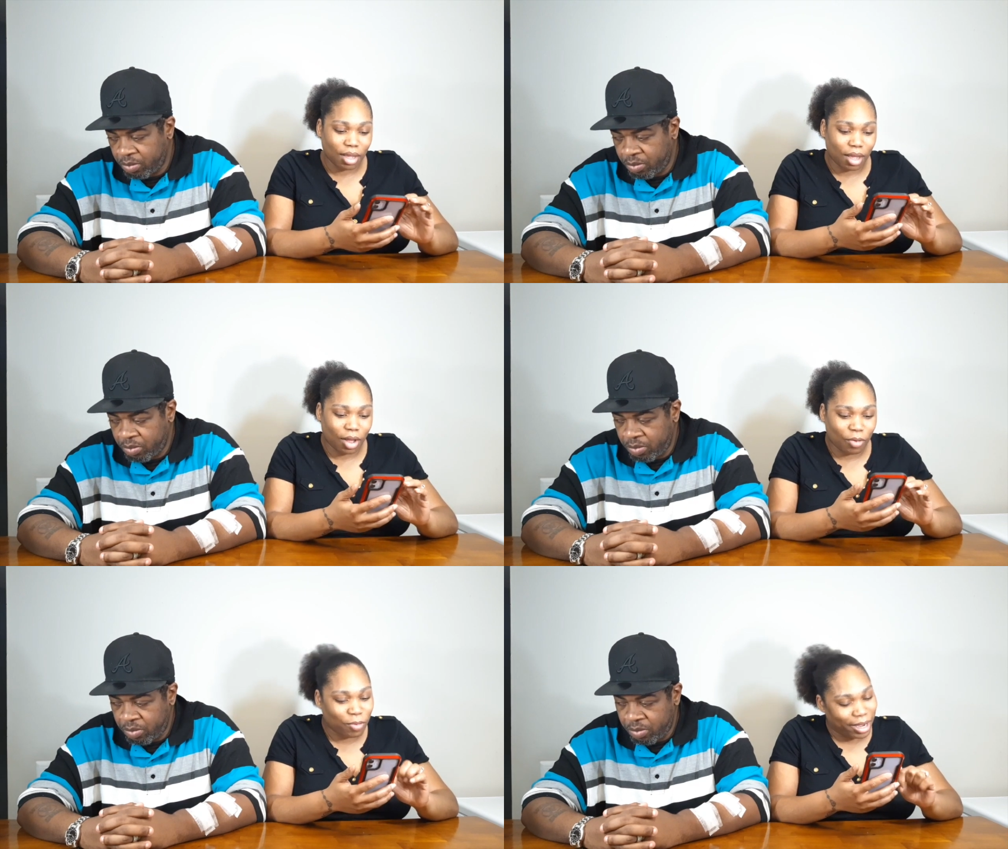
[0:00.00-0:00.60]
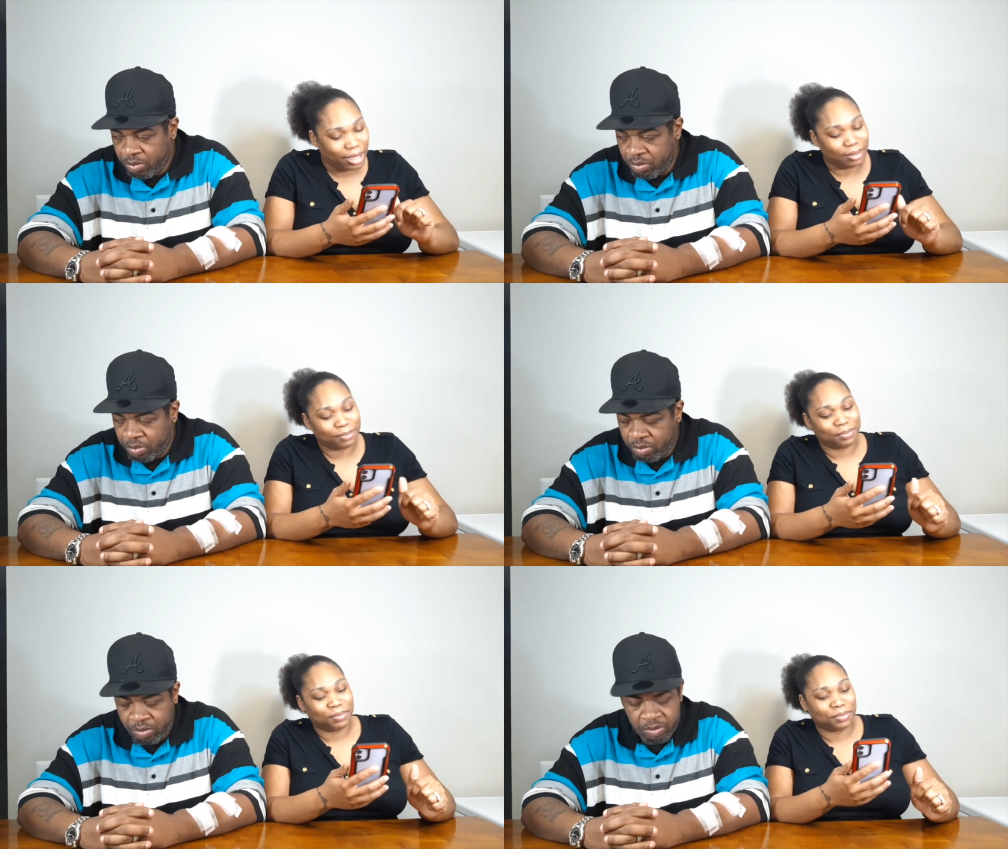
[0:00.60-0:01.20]
Speaker 1: All right.
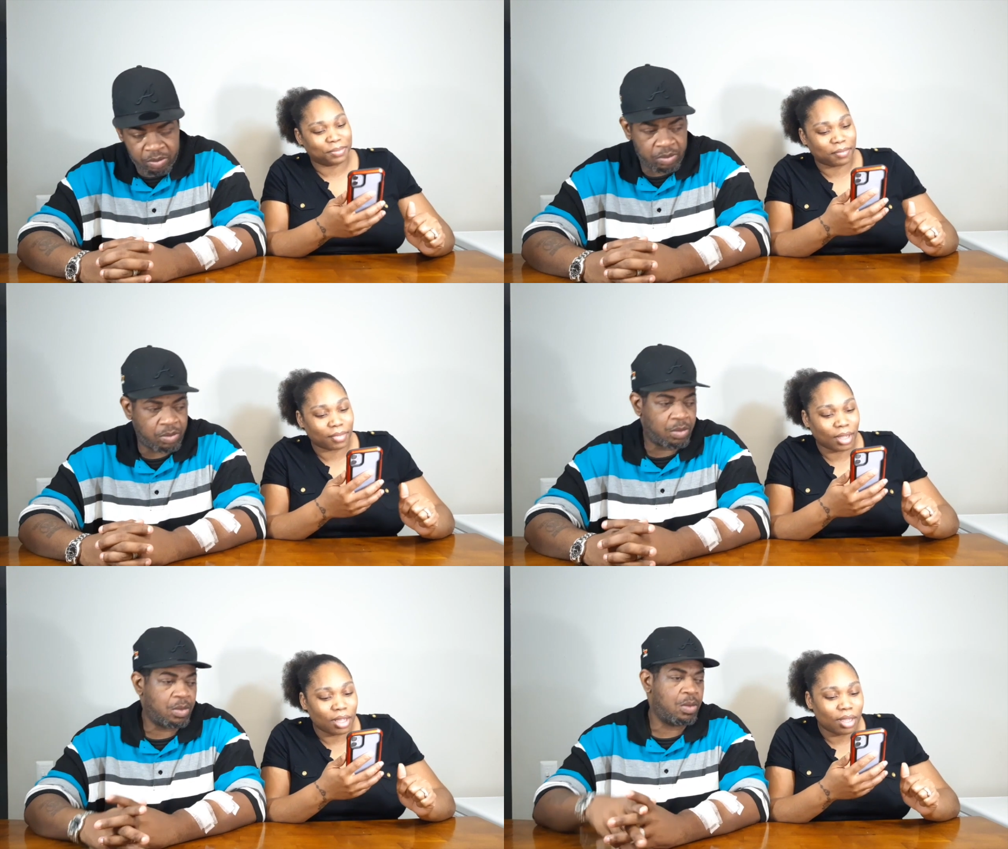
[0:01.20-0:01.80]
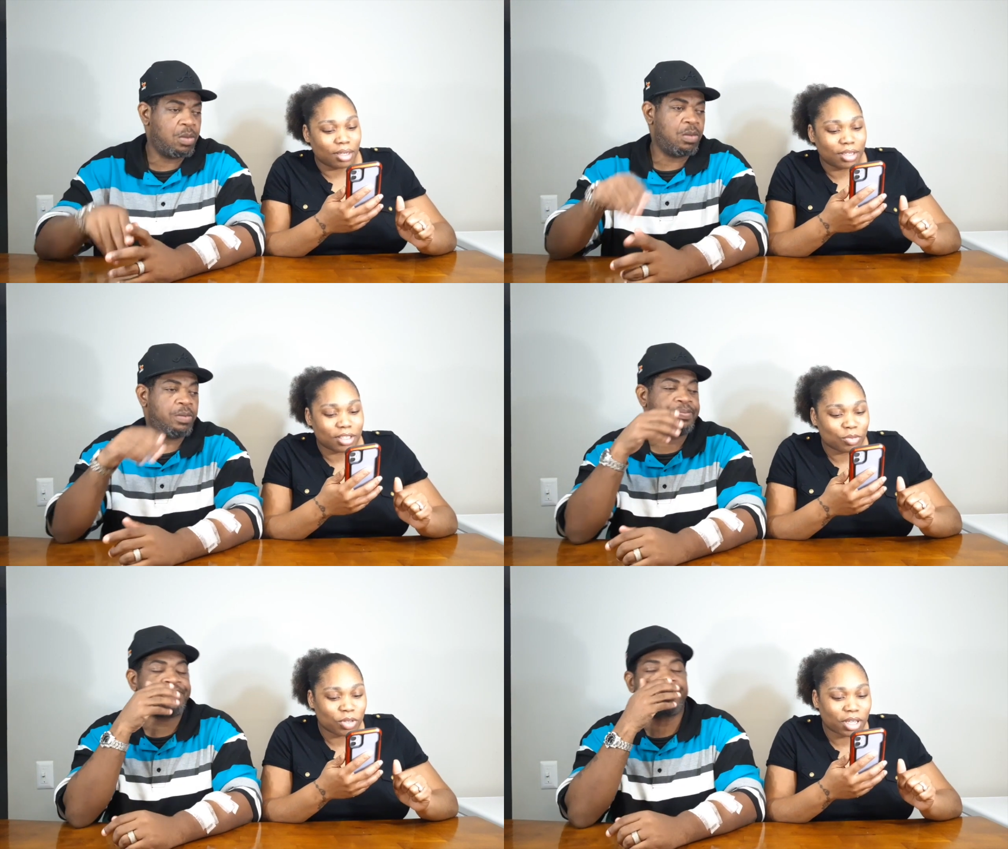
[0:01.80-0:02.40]
This
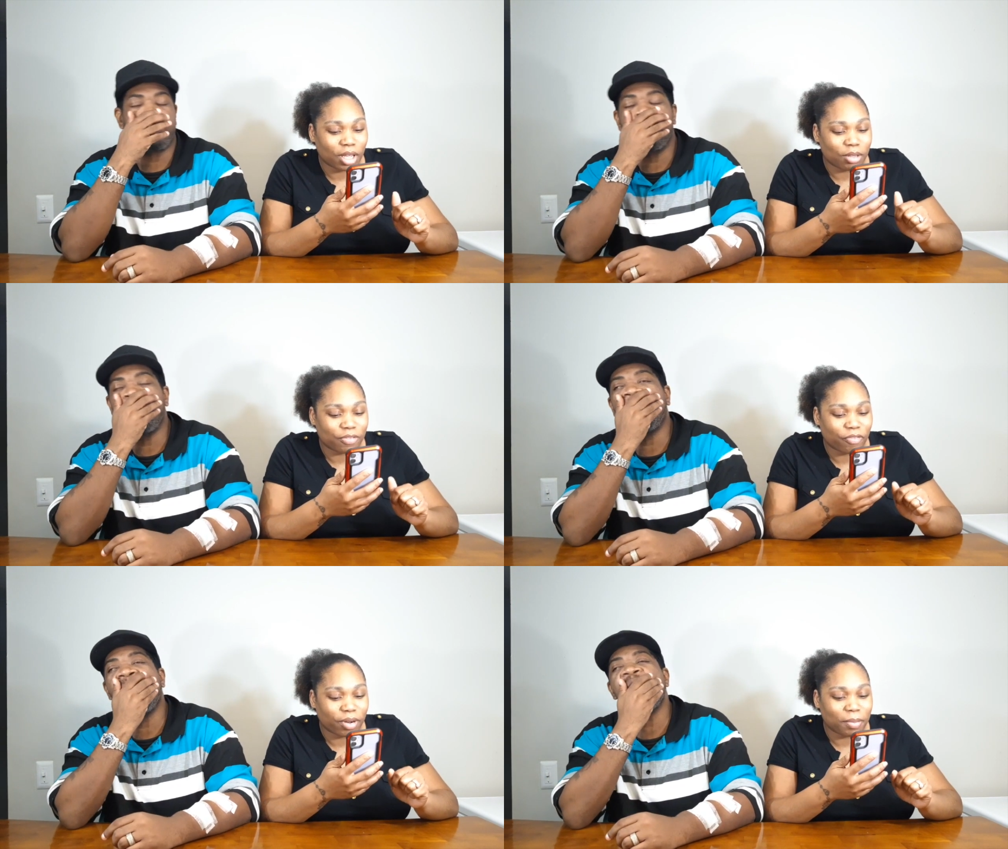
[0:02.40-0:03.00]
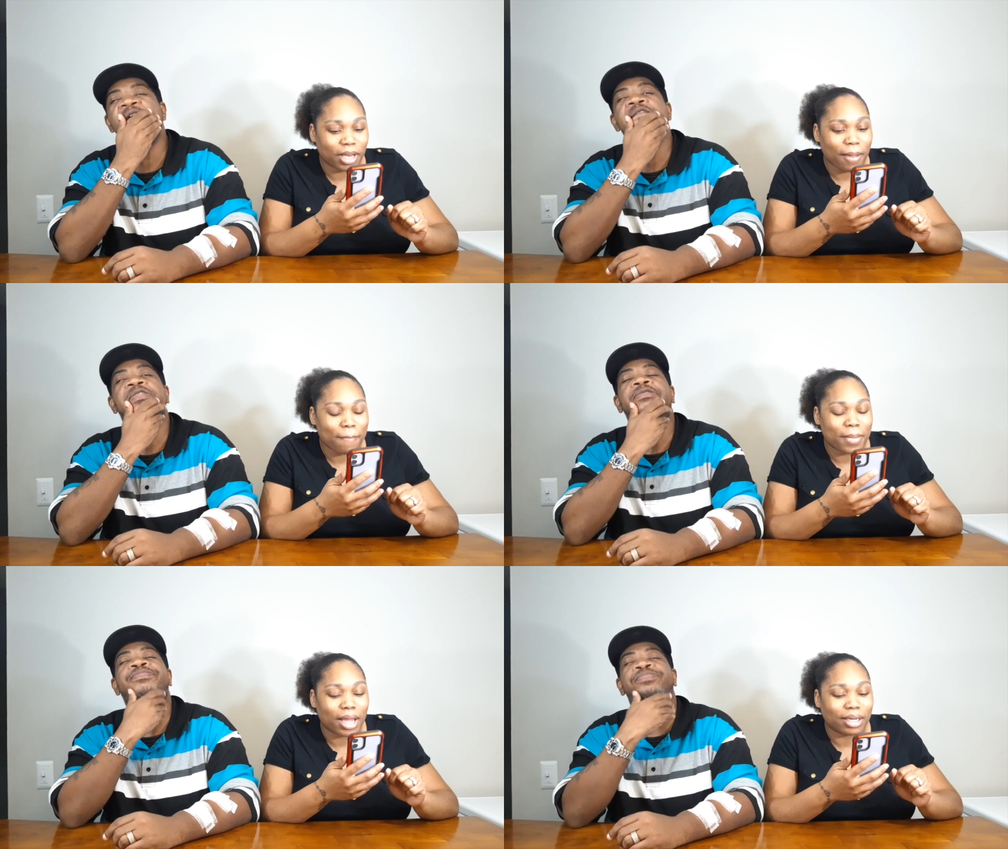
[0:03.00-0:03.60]
one comes from
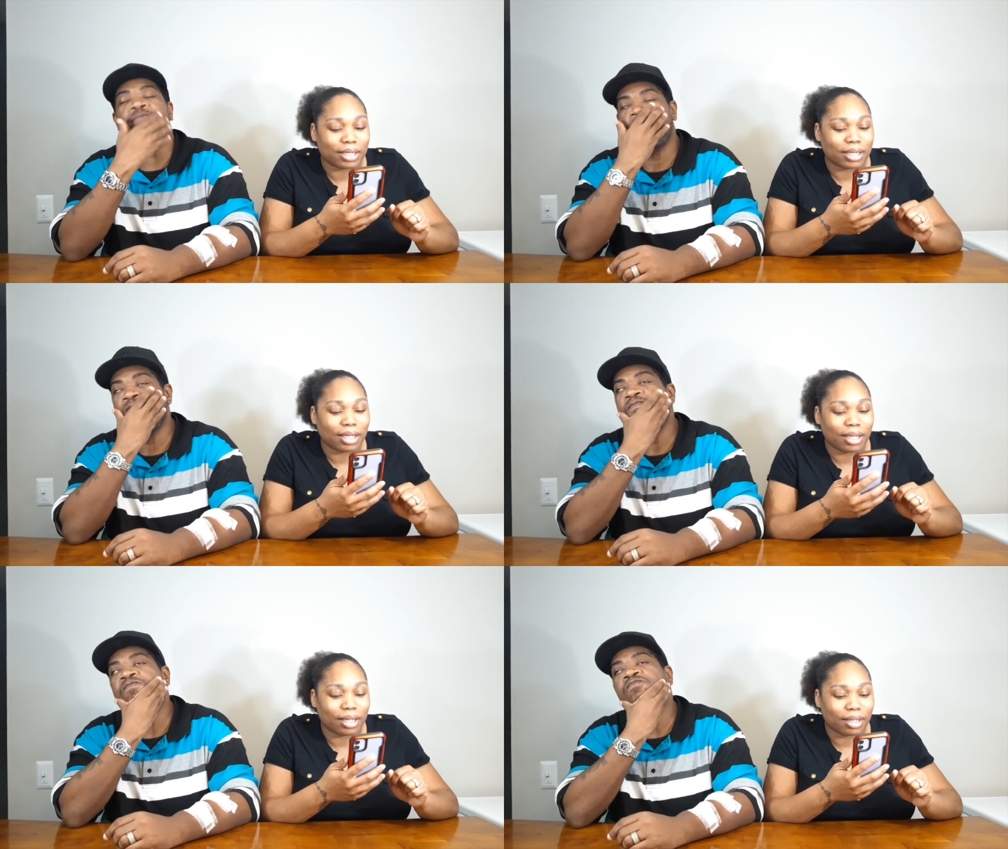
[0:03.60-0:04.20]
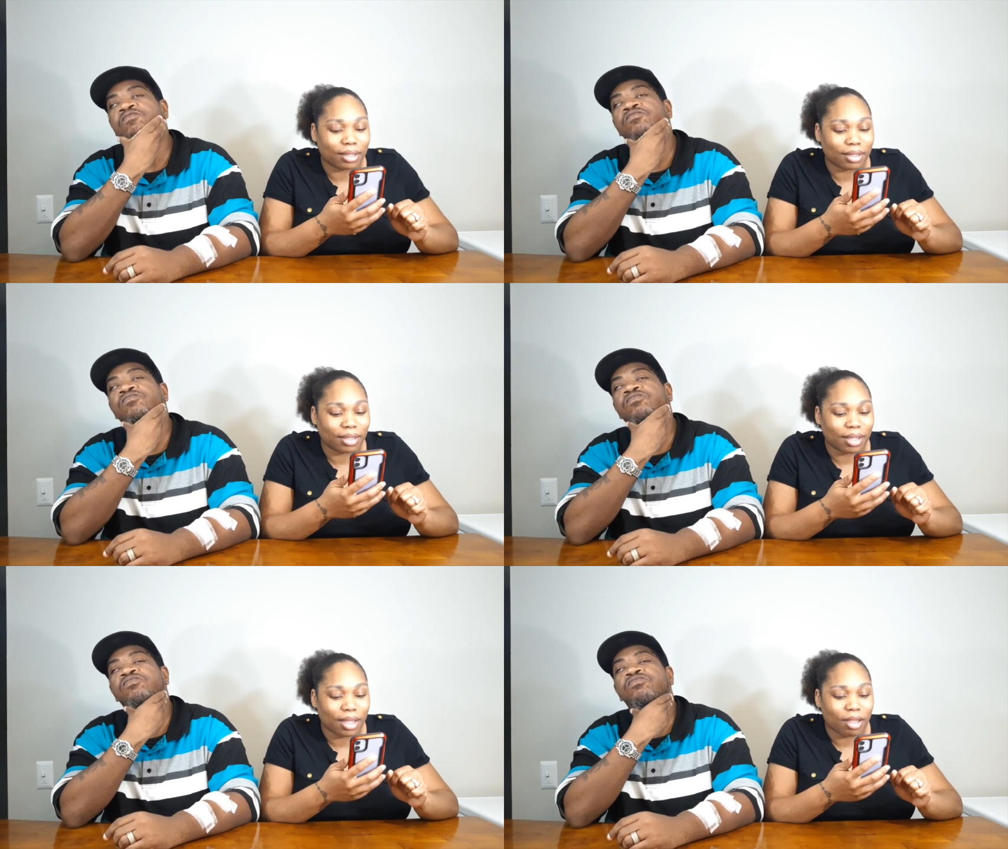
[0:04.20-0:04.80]
LaMonica
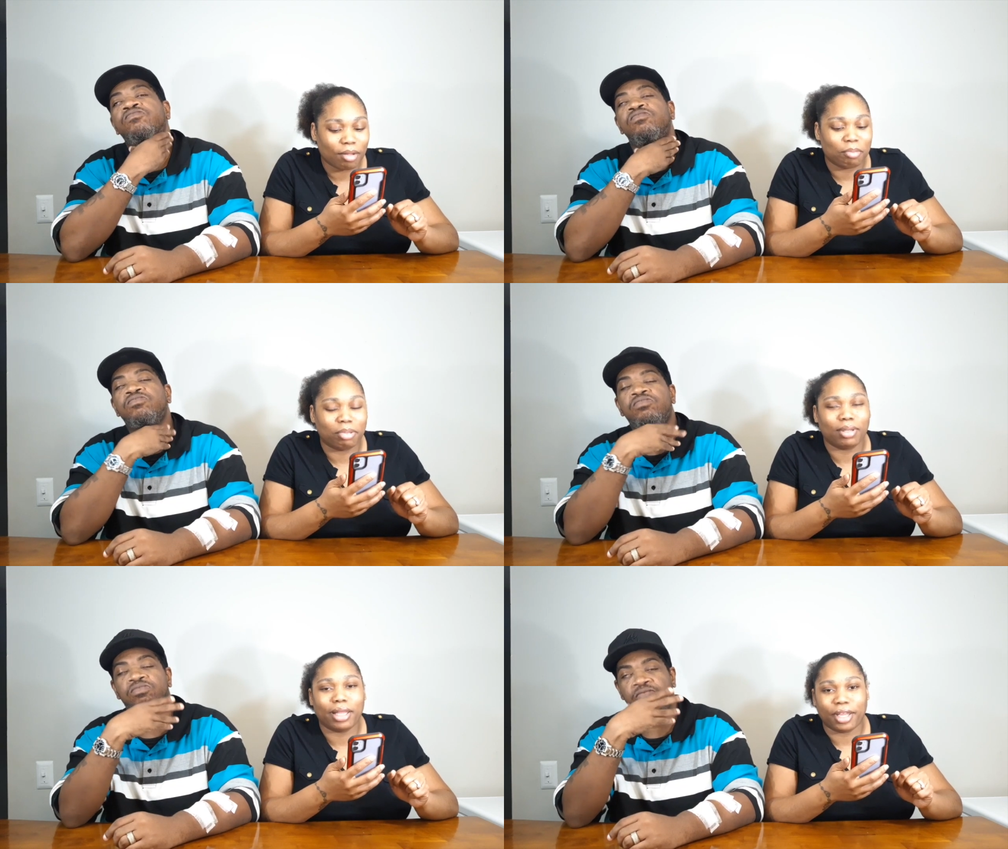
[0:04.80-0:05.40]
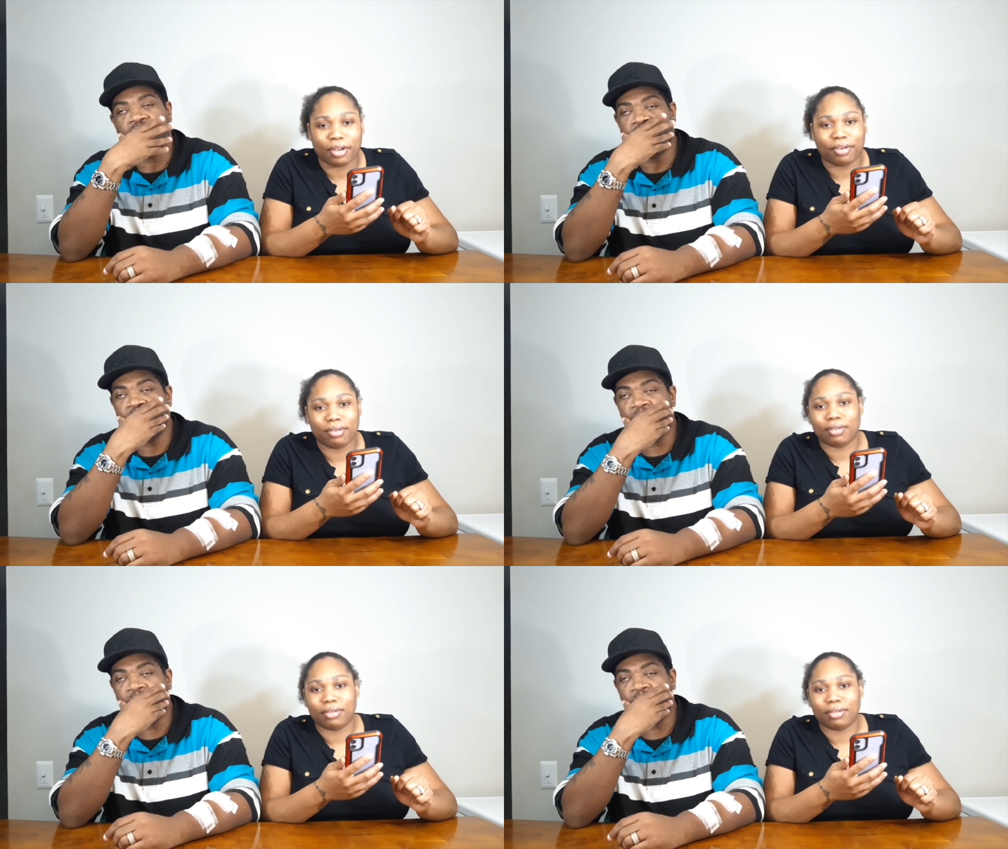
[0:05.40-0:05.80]
Blair.